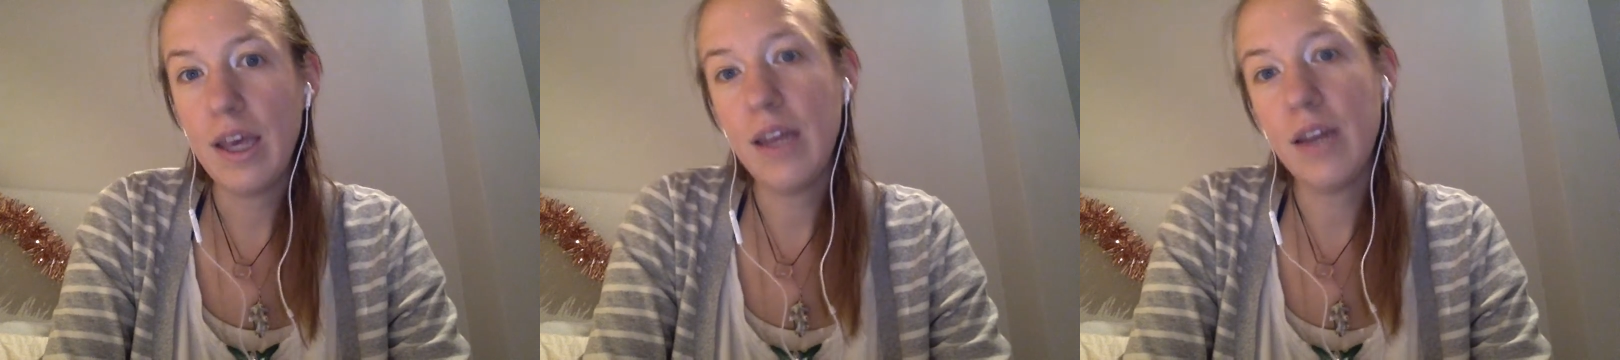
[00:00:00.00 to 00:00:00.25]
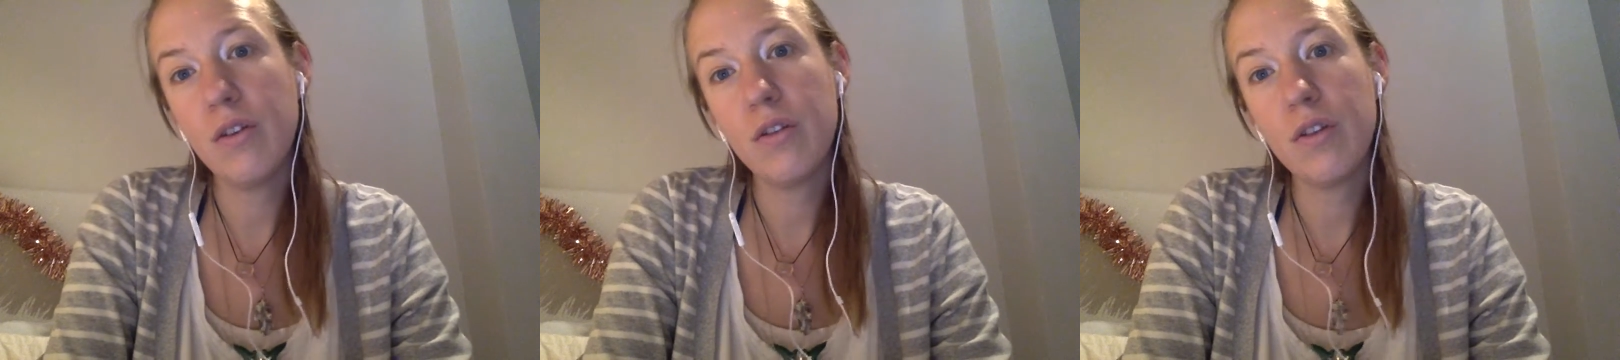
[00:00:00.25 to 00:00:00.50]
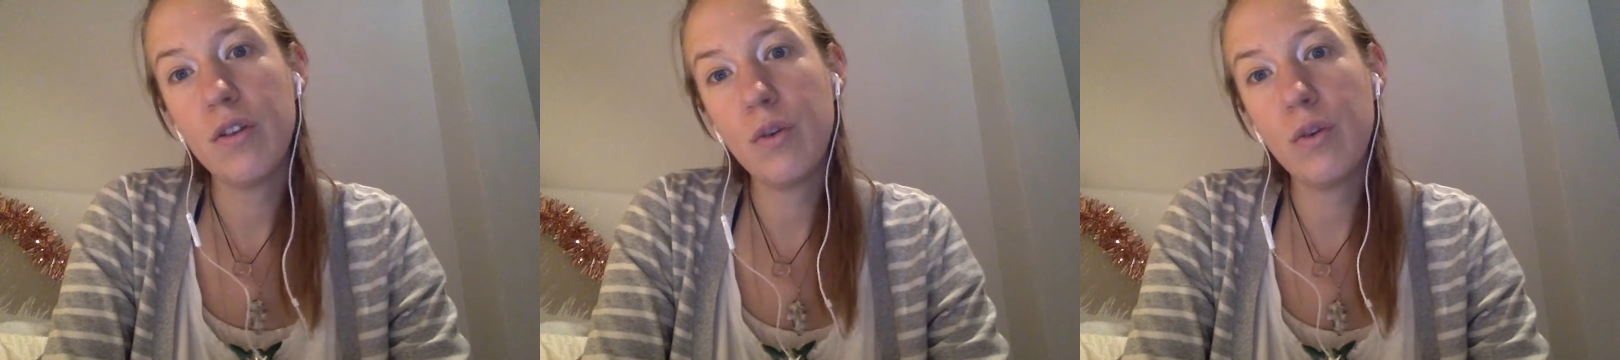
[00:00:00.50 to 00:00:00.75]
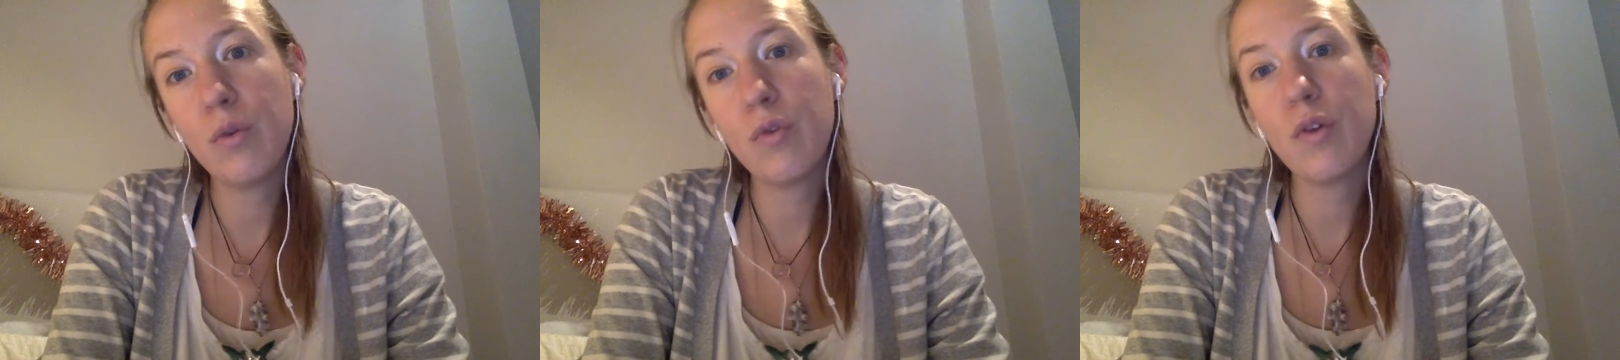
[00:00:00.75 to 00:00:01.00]
into the
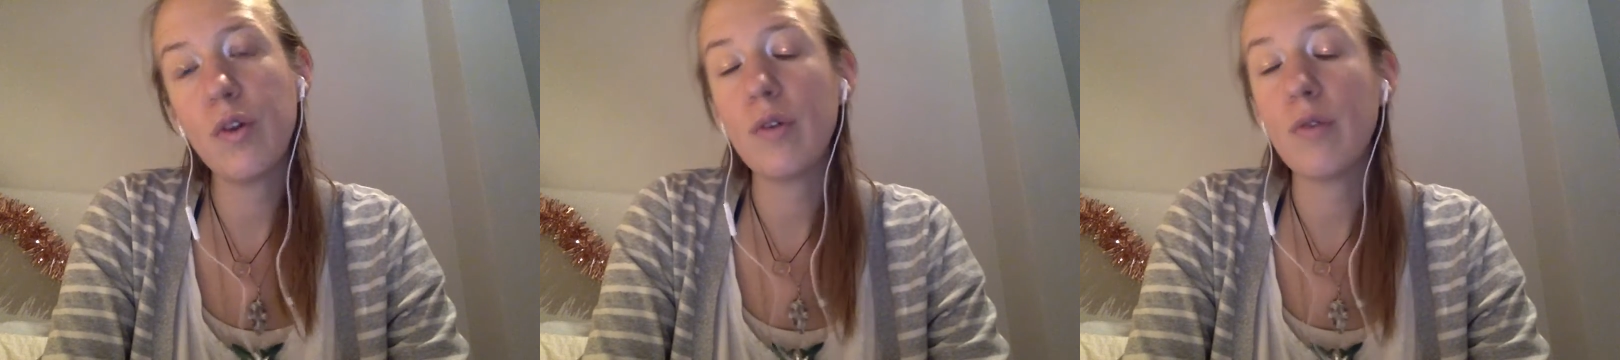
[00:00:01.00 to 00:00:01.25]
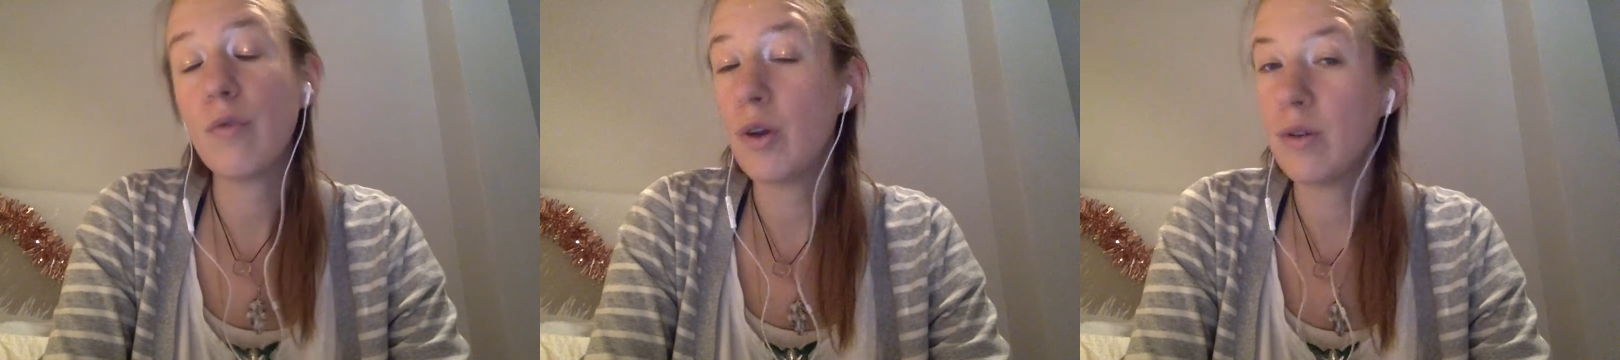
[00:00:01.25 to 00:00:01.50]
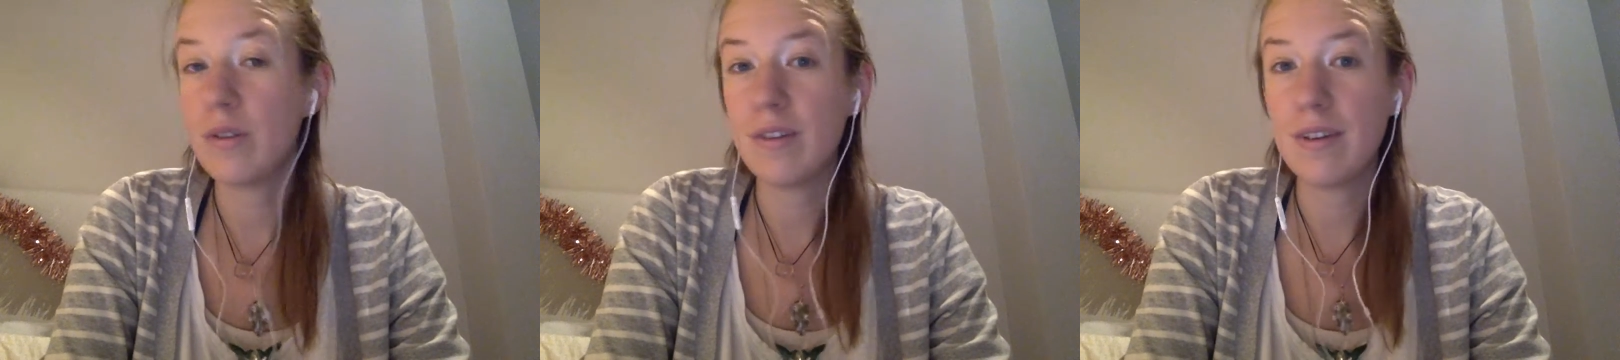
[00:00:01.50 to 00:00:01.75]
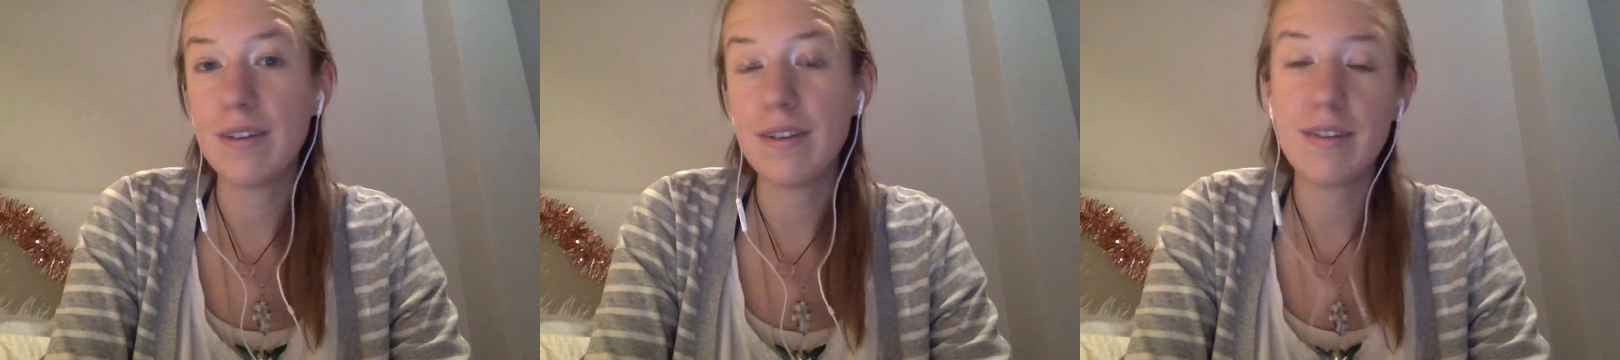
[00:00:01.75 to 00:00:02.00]
new fre- frequencies,